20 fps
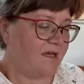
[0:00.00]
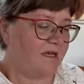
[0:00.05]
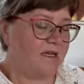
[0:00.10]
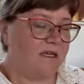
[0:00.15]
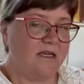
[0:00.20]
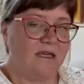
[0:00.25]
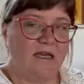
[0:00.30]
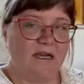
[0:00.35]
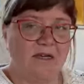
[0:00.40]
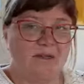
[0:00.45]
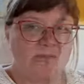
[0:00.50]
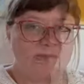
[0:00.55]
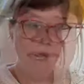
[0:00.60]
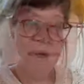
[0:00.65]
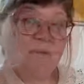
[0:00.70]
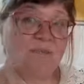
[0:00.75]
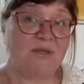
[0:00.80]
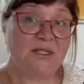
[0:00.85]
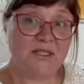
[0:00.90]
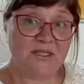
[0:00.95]
Yeah,
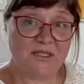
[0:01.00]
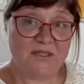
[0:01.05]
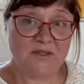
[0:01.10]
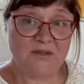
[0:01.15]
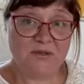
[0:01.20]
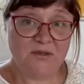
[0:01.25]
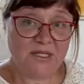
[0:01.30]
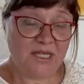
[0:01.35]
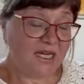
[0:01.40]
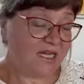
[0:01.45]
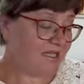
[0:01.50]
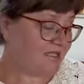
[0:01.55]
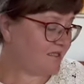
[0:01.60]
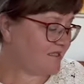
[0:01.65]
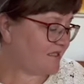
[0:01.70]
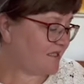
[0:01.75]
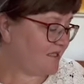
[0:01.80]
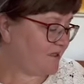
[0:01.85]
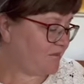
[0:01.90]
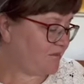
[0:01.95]
but new yarns
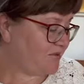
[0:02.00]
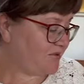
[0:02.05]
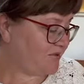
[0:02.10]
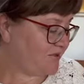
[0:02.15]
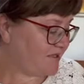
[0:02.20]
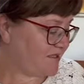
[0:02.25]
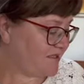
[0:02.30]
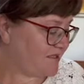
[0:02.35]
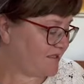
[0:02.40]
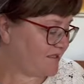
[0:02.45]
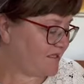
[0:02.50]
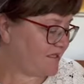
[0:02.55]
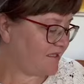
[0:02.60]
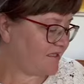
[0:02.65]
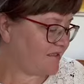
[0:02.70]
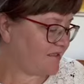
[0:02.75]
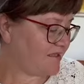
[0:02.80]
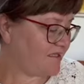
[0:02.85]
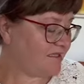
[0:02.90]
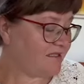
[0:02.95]
I purchased
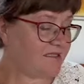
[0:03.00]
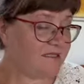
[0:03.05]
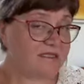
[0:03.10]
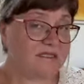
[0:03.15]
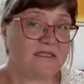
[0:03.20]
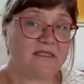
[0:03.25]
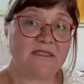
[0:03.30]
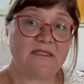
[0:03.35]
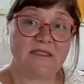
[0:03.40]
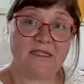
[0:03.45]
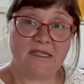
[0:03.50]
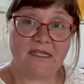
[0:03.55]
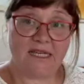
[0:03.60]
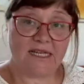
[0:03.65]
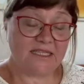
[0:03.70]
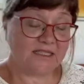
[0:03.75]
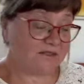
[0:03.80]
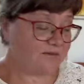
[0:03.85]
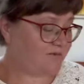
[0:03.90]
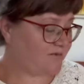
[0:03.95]
since the
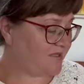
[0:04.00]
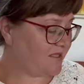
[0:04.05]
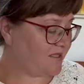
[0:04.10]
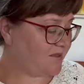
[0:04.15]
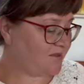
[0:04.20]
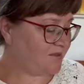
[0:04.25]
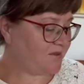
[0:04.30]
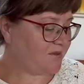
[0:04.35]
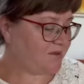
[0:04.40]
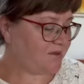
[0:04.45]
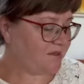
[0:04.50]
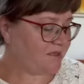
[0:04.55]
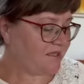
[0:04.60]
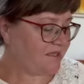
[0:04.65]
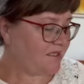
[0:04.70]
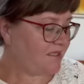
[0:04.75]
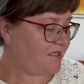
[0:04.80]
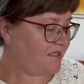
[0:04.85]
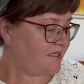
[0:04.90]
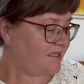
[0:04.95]
last video
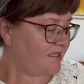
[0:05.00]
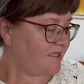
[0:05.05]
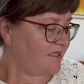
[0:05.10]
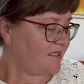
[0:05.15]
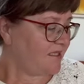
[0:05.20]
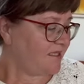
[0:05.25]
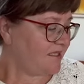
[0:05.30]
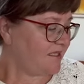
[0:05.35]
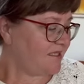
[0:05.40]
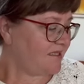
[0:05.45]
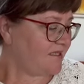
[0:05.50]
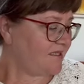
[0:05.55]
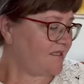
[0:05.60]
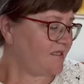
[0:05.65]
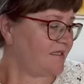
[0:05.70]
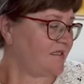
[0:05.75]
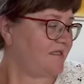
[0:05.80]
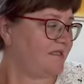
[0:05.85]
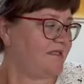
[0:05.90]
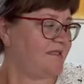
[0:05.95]

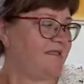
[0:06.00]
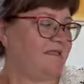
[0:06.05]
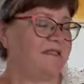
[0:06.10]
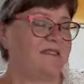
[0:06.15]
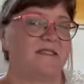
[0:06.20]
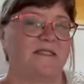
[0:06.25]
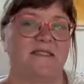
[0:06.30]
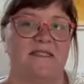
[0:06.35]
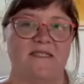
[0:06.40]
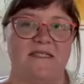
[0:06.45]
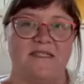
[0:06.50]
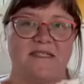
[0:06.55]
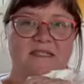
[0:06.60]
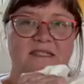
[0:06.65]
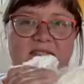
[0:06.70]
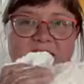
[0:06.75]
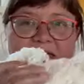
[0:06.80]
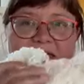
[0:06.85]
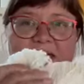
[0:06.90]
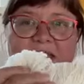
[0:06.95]
is this
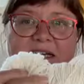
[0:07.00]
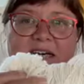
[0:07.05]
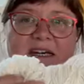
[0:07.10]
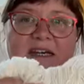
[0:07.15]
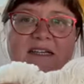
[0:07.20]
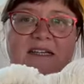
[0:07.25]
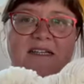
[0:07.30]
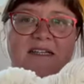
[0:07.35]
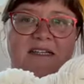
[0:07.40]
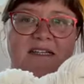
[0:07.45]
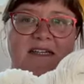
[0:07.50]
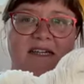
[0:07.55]
yarn.